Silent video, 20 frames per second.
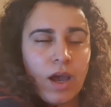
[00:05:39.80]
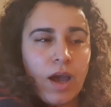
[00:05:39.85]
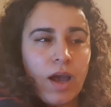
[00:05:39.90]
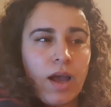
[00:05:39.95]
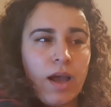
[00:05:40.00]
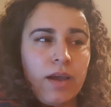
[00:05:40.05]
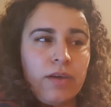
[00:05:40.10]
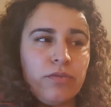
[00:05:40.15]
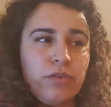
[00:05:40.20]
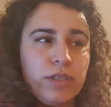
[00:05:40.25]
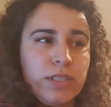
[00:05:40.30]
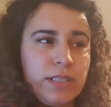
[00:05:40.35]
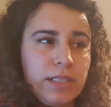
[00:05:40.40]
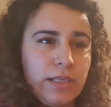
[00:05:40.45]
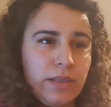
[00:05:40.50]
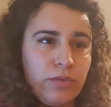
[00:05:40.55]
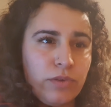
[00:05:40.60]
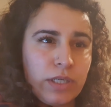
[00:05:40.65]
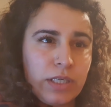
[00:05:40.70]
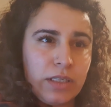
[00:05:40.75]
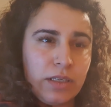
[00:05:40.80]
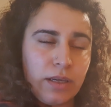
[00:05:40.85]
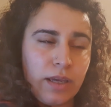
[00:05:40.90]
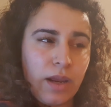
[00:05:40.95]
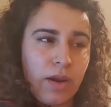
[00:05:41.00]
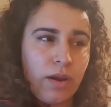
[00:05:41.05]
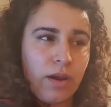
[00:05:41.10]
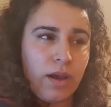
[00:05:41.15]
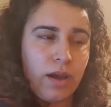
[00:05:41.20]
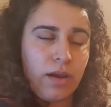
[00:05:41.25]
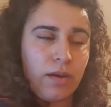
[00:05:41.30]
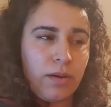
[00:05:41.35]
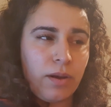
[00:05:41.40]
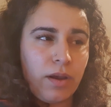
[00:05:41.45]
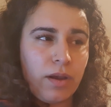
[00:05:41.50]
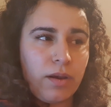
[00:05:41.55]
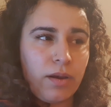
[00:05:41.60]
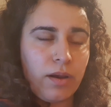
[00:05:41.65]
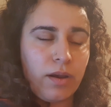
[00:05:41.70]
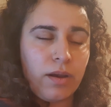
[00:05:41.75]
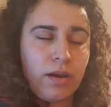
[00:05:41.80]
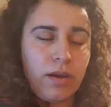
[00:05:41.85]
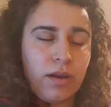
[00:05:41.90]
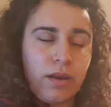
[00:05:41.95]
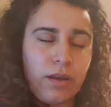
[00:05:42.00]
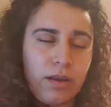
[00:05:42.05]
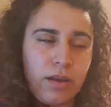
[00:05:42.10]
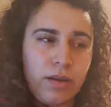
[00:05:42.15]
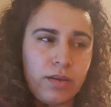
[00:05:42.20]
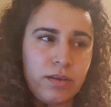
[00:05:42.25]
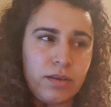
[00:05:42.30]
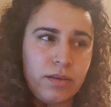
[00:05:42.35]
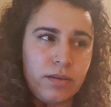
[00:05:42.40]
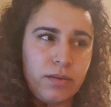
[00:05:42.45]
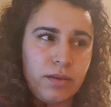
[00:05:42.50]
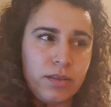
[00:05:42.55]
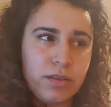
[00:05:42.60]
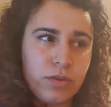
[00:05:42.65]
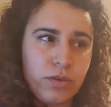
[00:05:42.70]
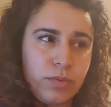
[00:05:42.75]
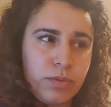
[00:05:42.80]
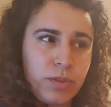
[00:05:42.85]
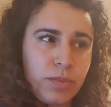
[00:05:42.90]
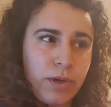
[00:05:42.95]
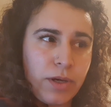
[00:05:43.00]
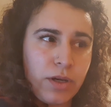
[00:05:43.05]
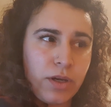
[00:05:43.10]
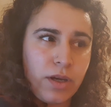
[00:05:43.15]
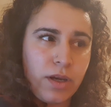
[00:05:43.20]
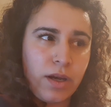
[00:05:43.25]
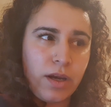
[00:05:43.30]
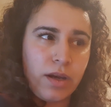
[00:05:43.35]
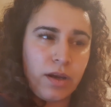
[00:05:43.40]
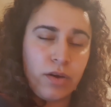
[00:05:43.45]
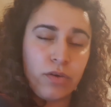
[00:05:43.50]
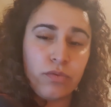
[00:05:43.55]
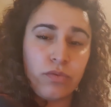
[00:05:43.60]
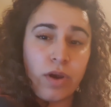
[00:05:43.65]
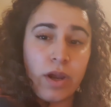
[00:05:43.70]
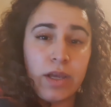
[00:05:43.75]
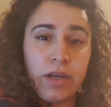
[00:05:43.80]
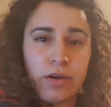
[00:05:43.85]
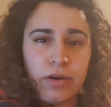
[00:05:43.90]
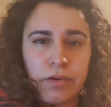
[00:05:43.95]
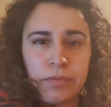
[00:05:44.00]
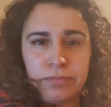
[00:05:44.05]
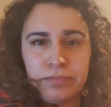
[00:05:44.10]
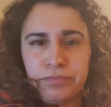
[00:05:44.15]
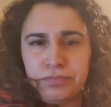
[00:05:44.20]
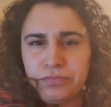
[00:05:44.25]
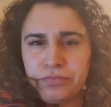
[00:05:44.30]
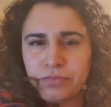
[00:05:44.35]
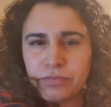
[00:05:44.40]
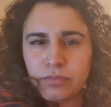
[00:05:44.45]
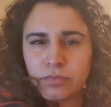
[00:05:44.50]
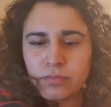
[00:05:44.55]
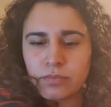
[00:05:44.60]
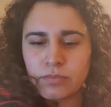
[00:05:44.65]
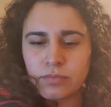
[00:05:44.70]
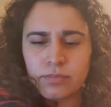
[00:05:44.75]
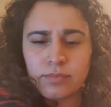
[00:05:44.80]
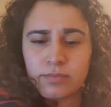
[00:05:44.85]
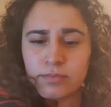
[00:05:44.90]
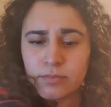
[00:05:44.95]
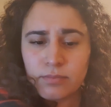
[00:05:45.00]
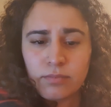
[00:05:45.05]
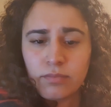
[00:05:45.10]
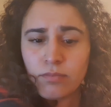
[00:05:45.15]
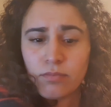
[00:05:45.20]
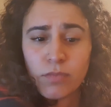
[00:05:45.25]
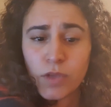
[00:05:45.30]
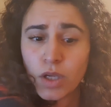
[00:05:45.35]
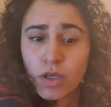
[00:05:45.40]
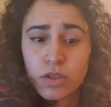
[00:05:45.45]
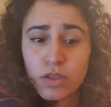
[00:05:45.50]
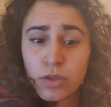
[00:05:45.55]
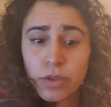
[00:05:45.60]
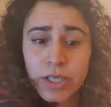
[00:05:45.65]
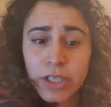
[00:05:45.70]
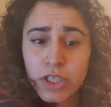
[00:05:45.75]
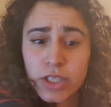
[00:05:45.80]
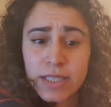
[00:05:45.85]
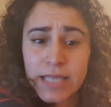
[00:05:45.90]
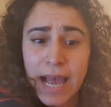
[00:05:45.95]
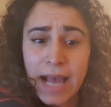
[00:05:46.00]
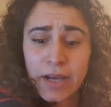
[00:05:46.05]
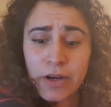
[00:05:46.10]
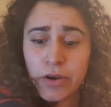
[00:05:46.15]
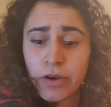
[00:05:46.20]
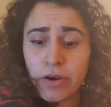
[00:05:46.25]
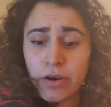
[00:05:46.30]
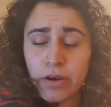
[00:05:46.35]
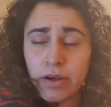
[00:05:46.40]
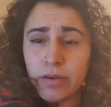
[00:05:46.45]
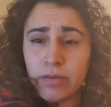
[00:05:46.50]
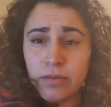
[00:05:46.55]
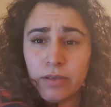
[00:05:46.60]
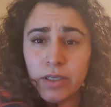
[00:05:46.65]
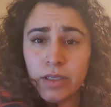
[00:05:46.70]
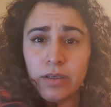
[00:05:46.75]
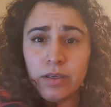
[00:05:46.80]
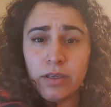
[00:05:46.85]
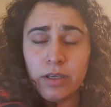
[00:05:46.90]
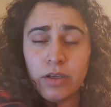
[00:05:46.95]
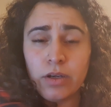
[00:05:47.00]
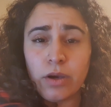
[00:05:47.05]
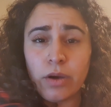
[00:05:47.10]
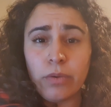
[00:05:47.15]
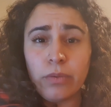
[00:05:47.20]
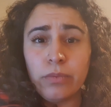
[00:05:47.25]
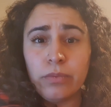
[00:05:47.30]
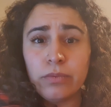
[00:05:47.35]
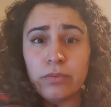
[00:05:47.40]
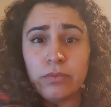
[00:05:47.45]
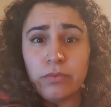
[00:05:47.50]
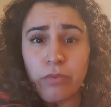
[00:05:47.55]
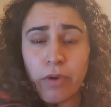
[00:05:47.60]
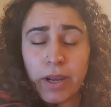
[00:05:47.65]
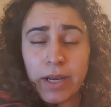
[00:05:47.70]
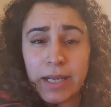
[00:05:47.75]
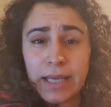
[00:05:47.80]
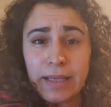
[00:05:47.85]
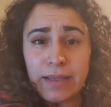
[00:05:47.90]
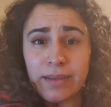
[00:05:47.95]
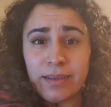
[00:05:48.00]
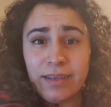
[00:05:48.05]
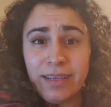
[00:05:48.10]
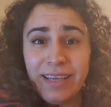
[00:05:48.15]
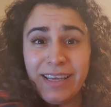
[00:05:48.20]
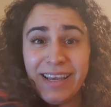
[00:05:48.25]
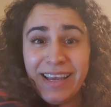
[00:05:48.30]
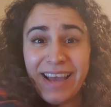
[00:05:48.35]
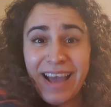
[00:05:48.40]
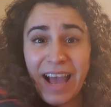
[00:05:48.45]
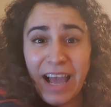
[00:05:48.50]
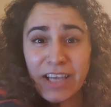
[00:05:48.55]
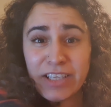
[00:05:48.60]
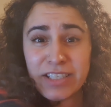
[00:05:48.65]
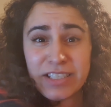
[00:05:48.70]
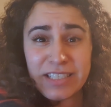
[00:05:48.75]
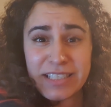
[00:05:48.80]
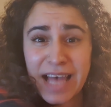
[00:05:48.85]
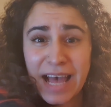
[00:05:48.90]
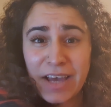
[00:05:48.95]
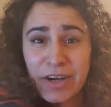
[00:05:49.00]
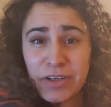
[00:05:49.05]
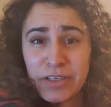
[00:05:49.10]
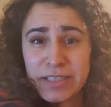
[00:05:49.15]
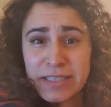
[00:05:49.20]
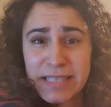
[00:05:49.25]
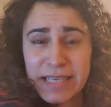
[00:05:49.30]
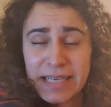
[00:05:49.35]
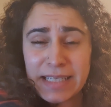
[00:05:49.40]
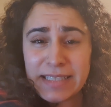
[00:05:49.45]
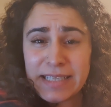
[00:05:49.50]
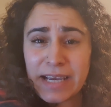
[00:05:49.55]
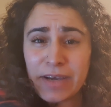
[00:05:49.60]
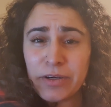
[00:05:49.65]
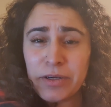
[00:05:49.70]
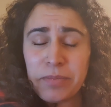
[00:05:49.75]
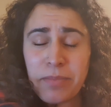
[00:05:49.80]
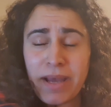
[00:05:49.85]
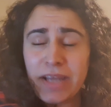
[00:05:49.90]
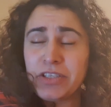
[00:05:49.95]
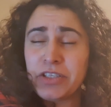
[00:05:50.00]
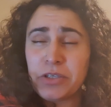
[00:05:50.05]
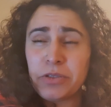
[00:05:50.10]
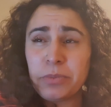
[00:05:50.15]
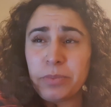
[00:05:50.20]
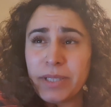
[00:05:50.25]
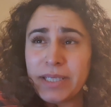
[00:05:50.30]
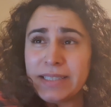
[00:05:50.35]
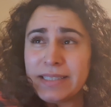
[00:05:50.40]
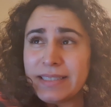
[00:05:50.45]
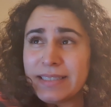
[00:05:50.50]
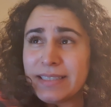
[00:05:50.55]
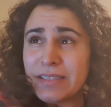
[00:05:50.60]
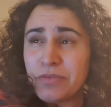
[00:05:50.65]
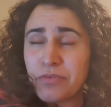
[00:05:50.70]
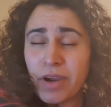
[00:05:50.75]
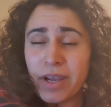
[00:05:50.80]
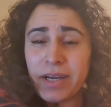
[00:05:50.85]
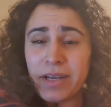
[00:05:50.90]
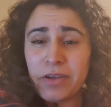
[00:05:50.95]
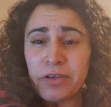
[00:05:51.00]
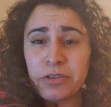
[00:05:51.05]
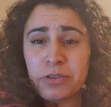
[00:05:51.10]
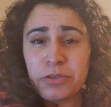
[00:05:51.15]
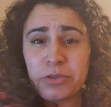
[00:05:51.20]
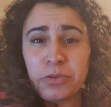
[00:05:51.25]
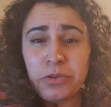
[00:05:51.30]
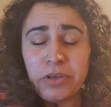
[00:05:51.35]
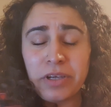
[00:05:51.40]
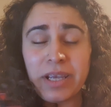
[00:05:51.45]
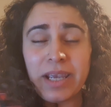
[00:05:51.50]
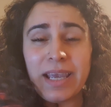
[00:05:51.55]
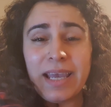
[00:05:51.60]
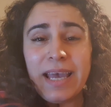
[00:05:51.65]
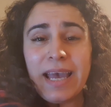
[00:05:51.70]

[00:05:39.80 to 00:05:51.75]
I've recently written a script about a writer. So I just had her, writing. I just had her sitting down in magical places and writing her story.